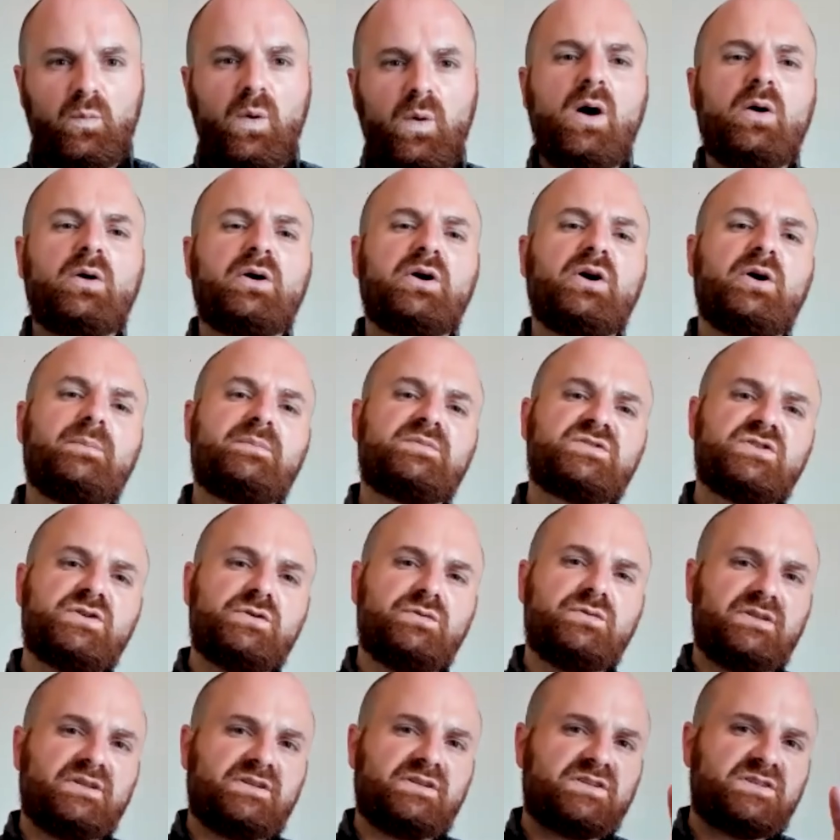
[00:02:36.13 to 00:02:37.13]
welcome
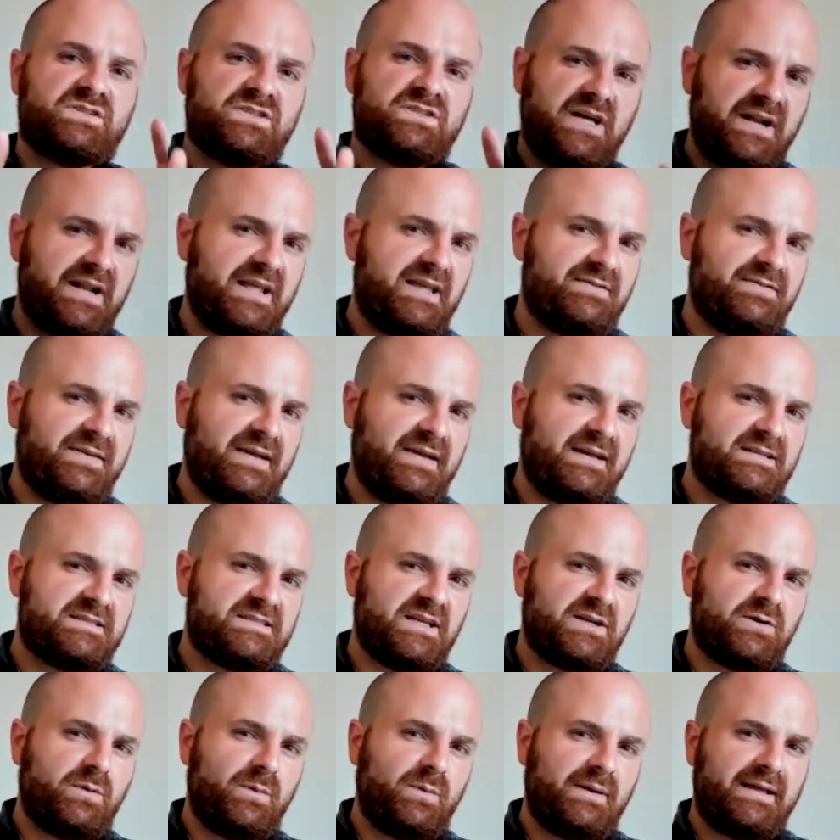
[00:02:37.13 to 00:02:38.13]
to the study of
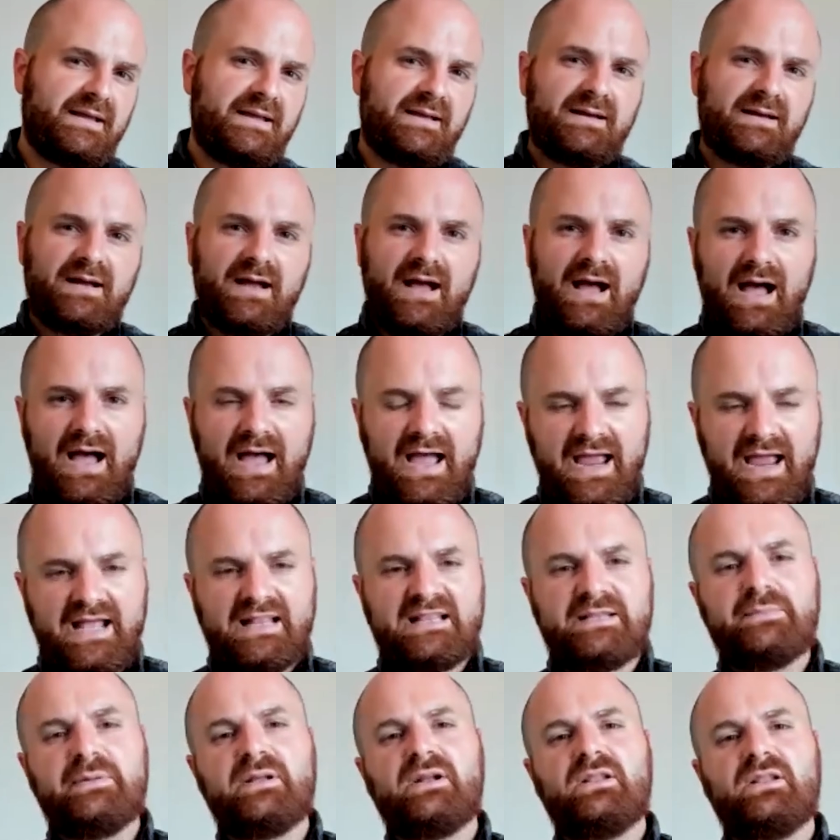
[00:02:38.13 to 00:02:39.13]
antiquity
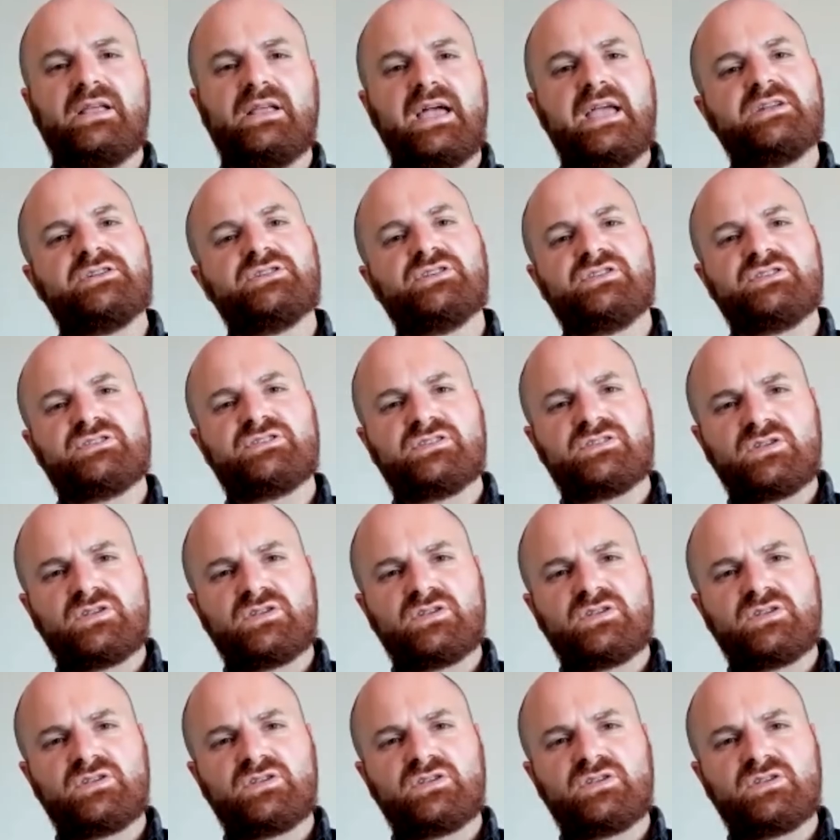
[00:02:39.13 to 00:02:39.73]
and the Middle Ages.